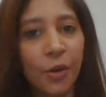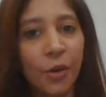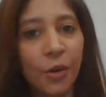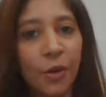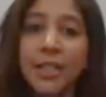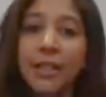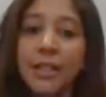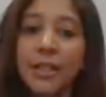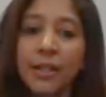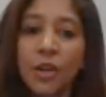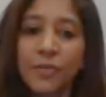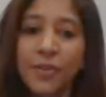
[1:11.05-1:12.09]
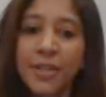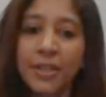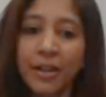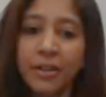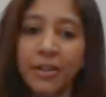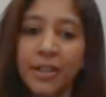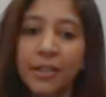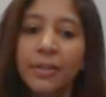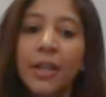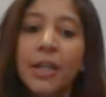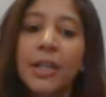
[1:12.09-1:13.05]
In seventeen years of his
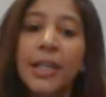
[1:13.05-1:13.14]
career,